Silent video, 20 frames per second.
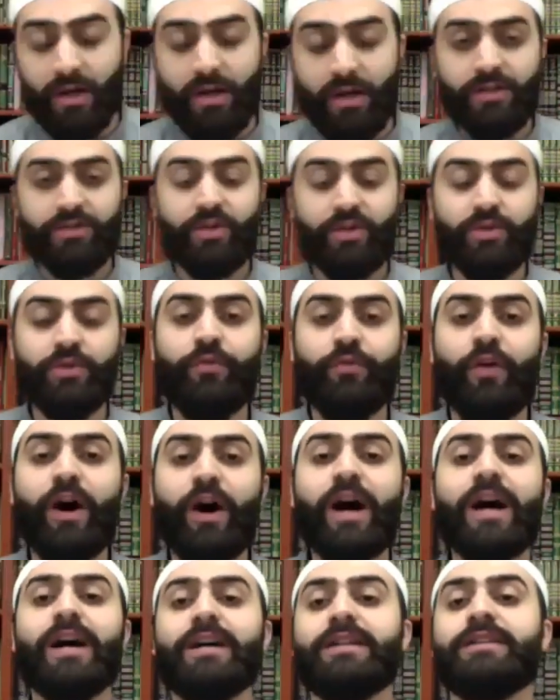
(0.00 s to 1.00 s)
So you
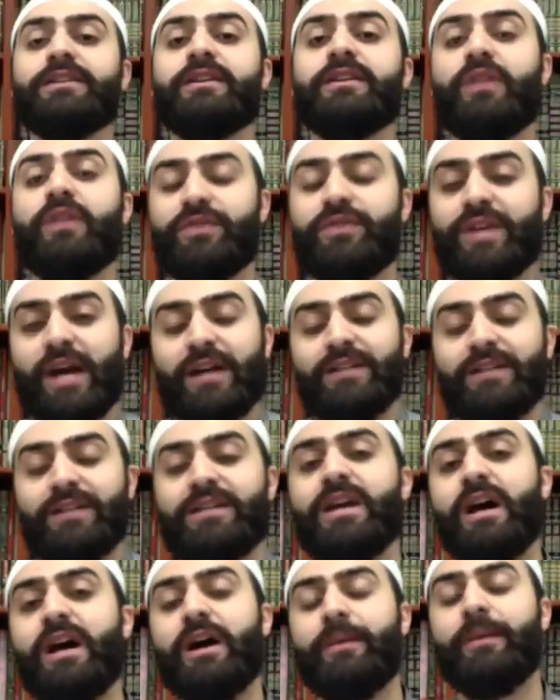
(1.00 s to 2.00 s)
find that the
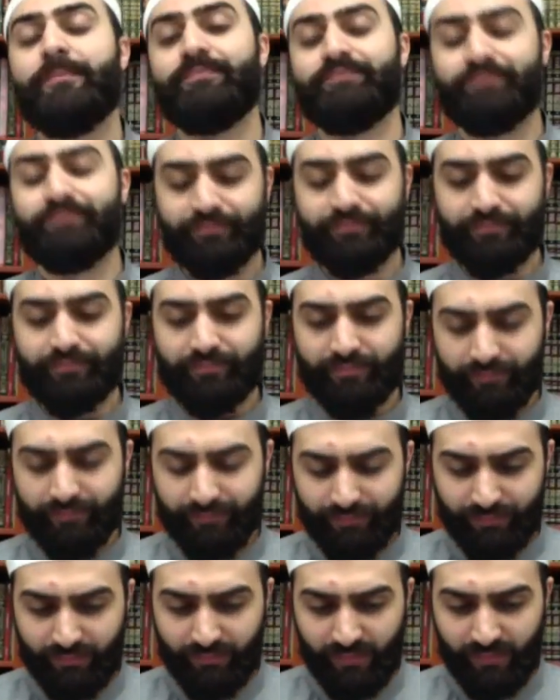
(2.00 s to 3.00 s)
idea
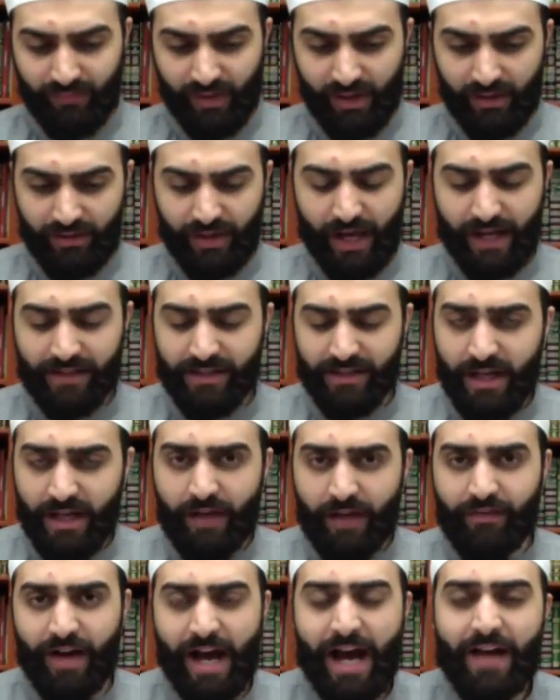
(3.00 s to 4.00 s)

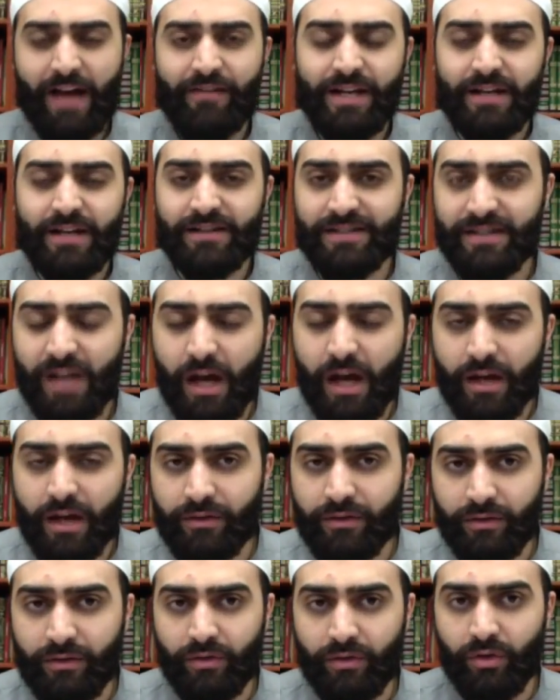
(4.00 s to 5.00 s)
of having a son
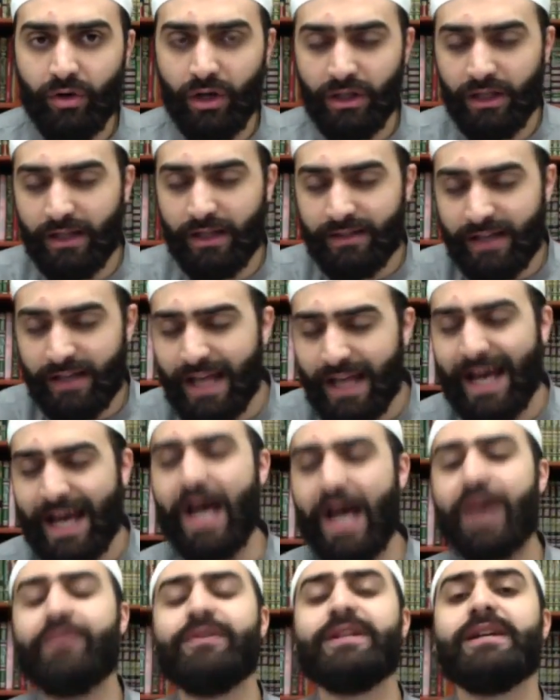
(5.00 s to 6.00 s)
or Allah Ta'ala
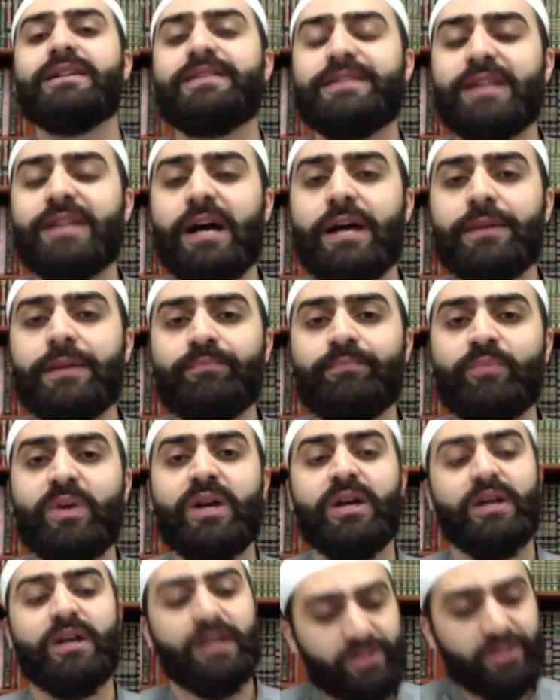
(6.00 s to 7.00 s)
having a son
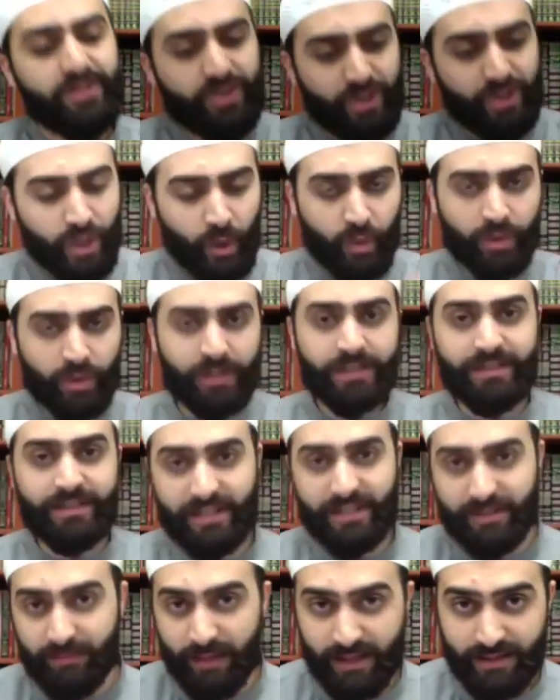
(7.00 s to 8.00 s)
is totally
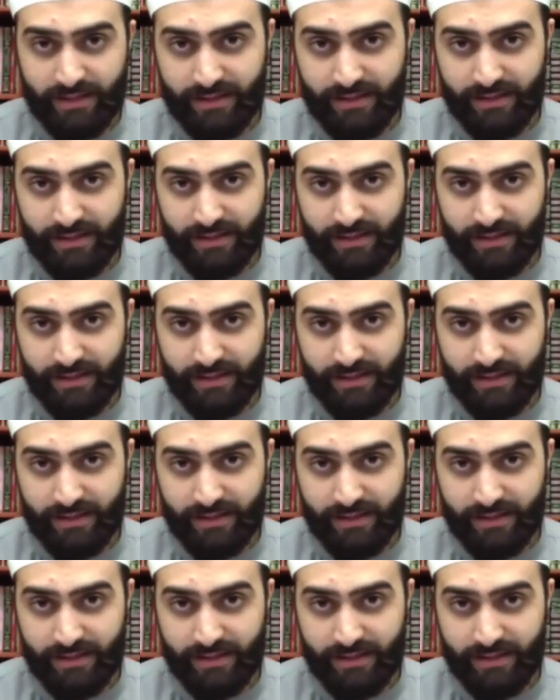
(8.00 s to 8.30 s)
dismissed.